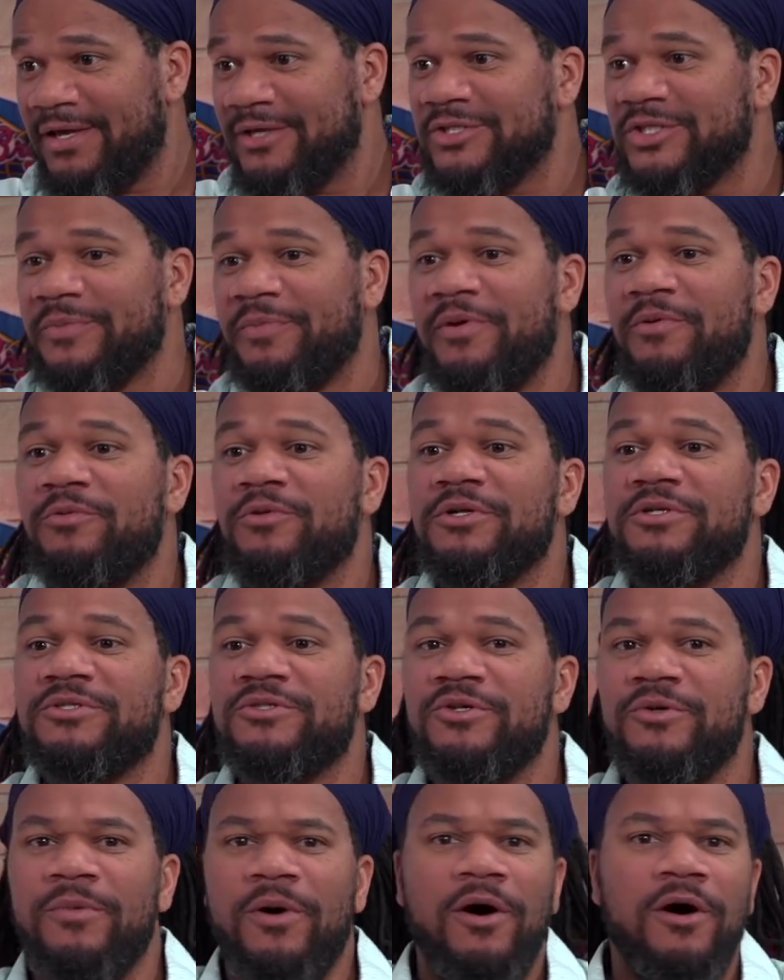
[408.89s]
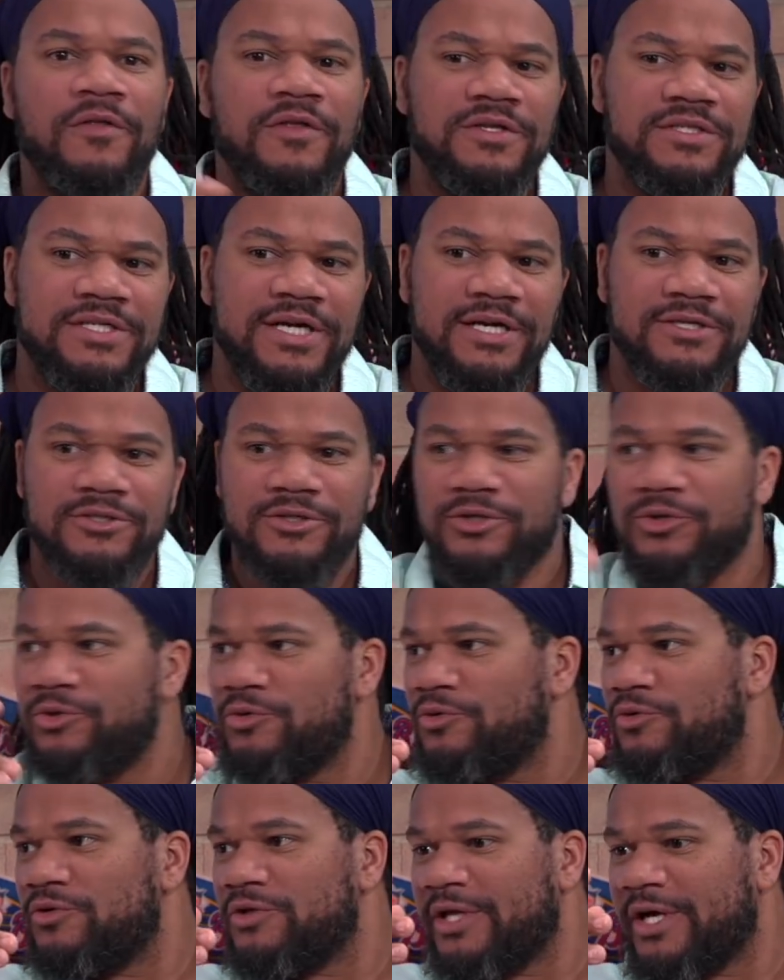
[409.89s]
So people would assume, oh, these guys are
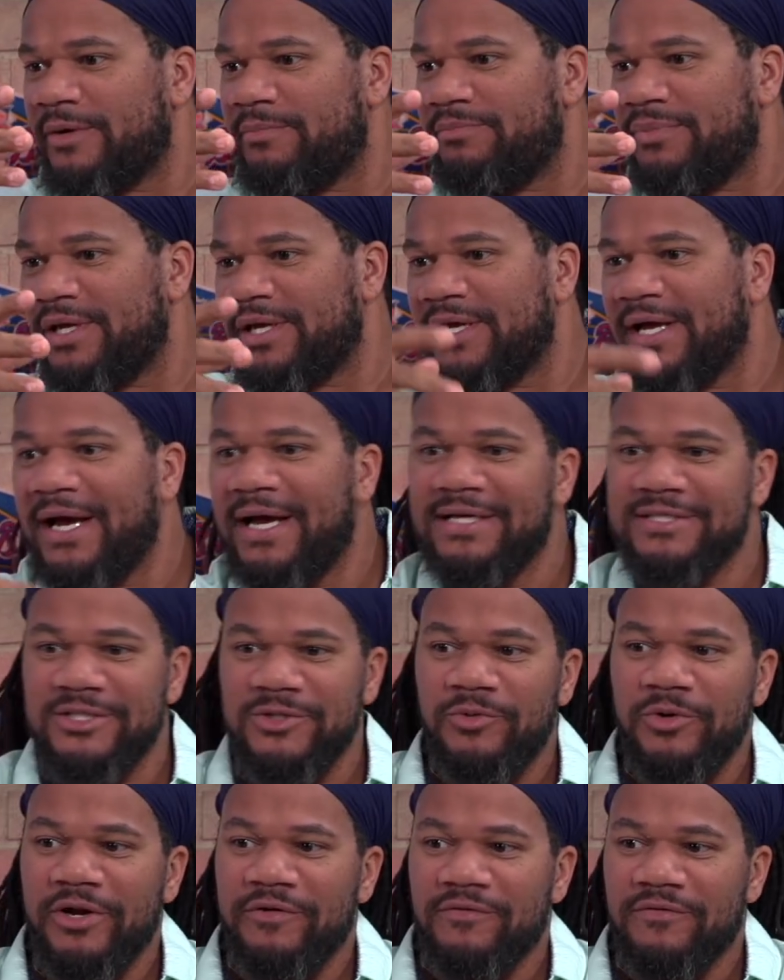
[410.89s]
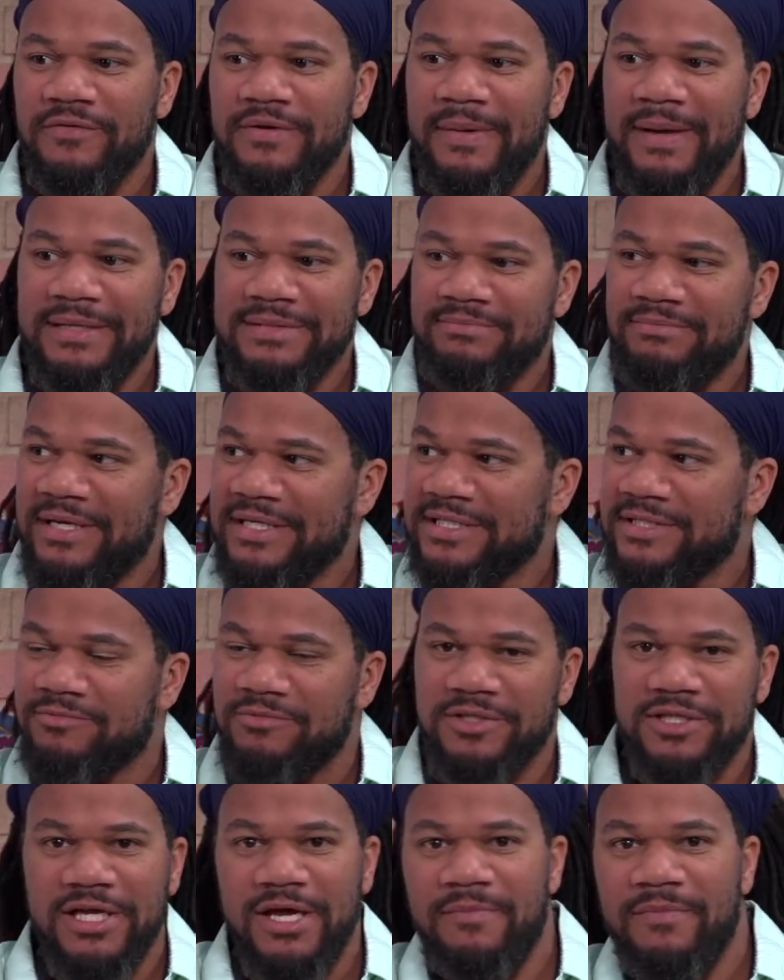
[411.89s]
cool, they're big guys, no one ever messes
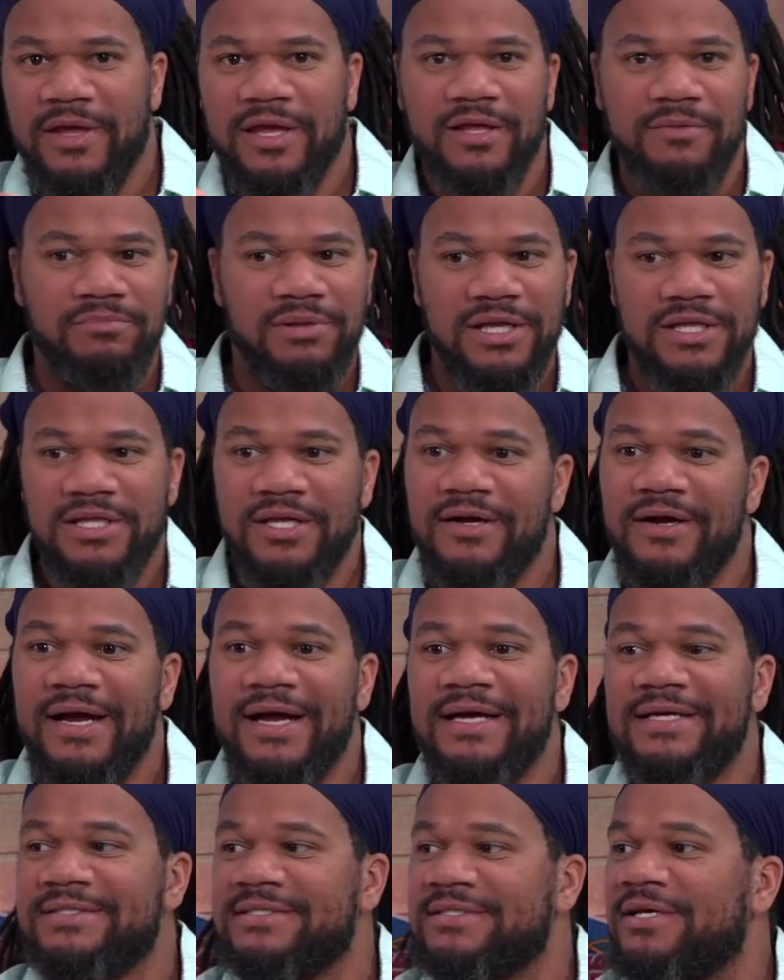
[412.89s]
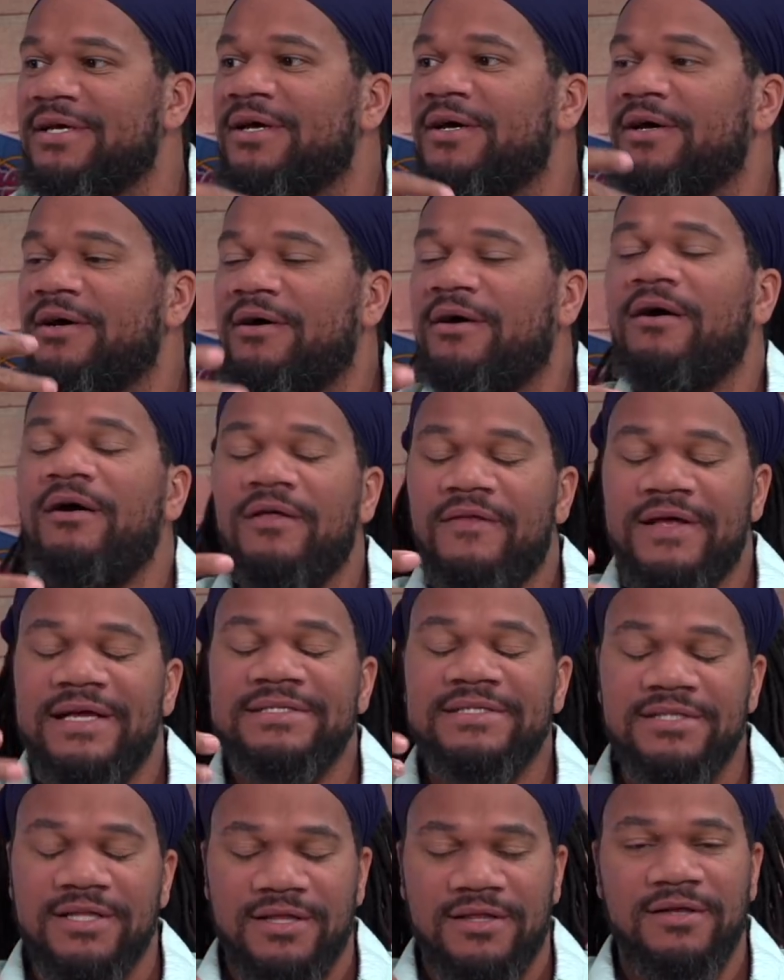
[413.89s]
with them, they can beat their ass all
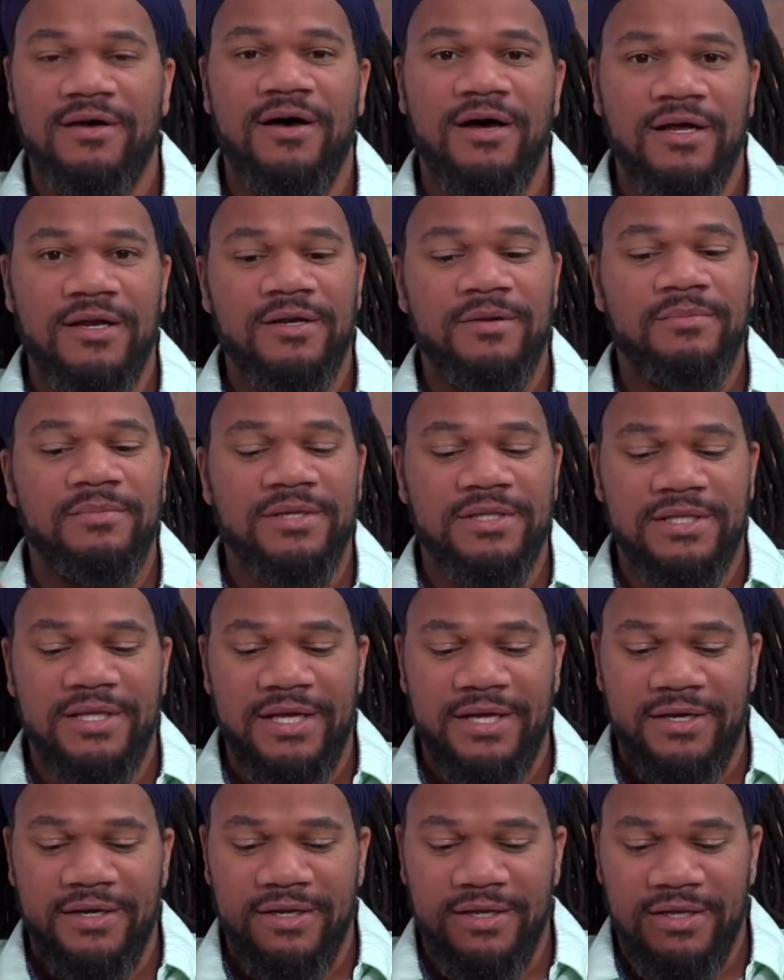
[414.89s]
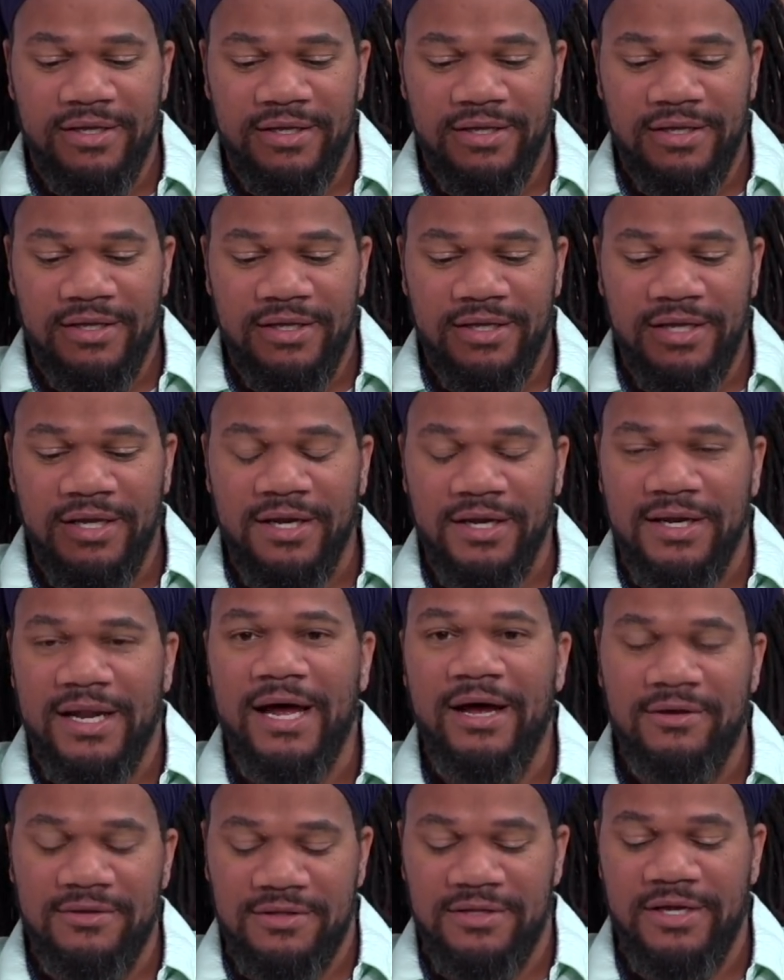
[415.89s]
that's the thought, but then it
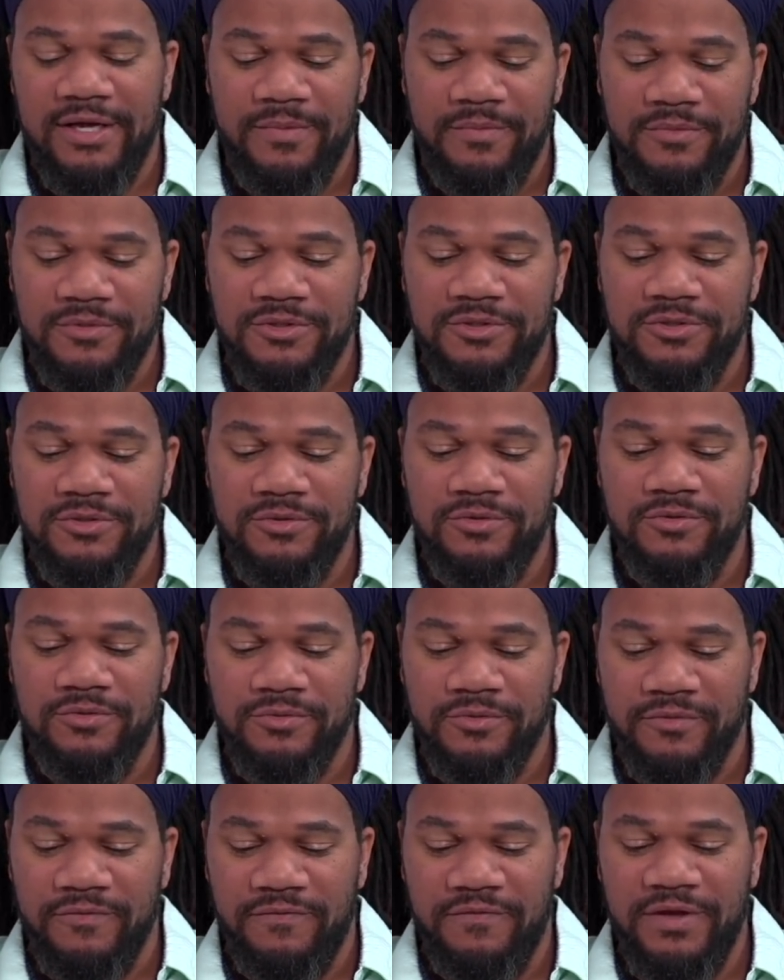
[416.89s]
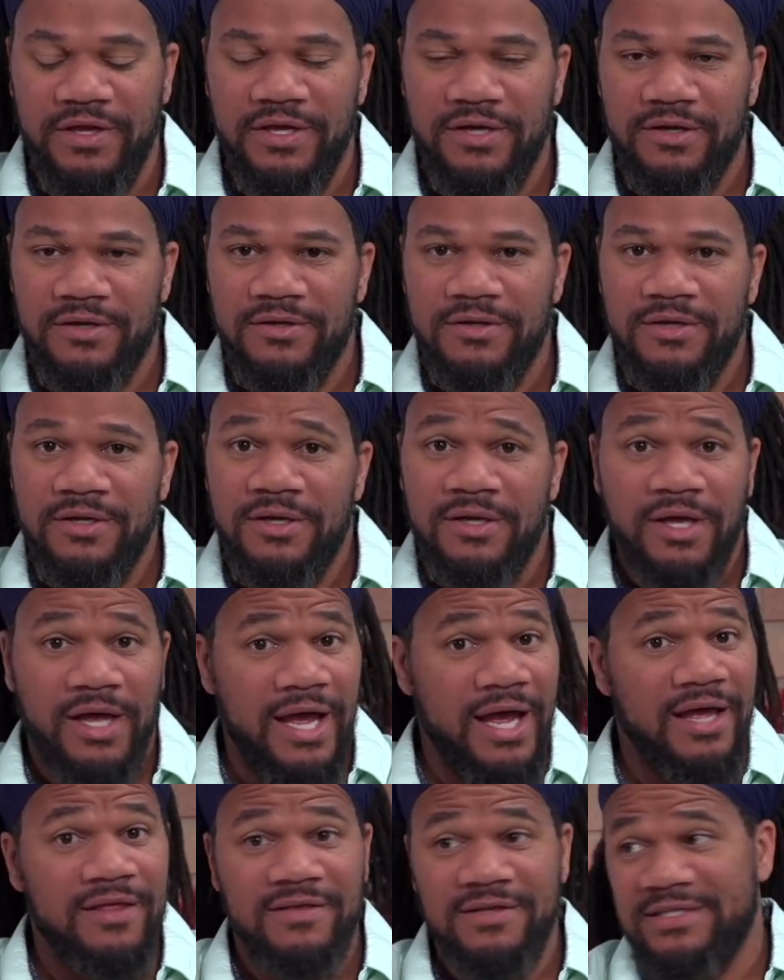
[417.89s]
allowed them to reveal,
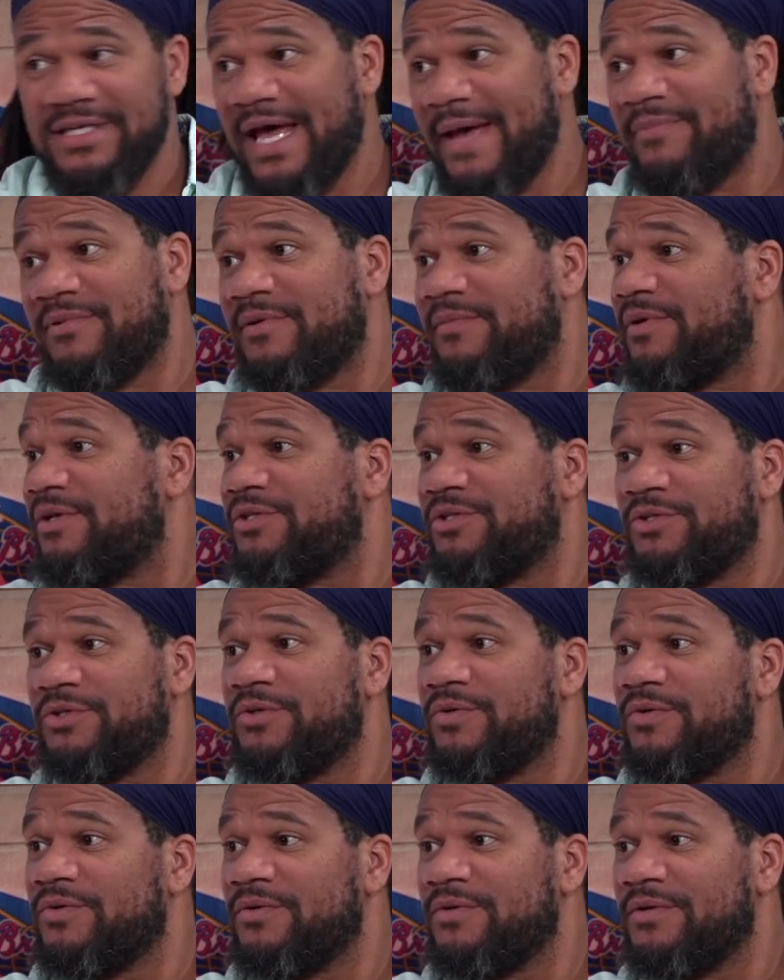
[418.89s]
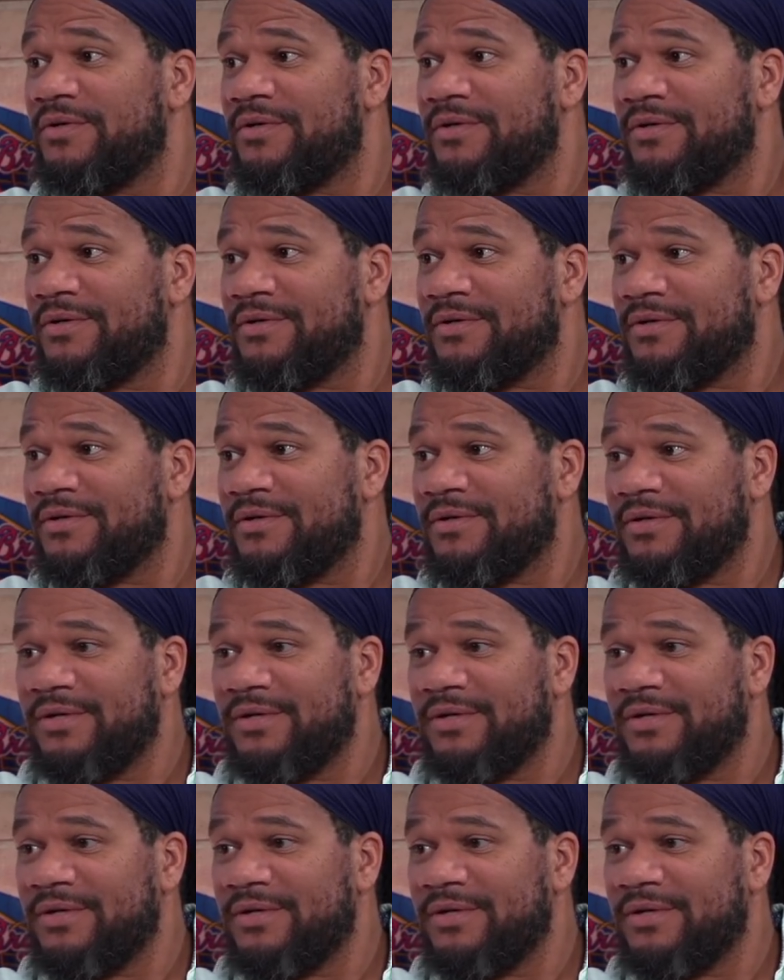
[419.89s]
hey, this happened to me too. Mm-hmm.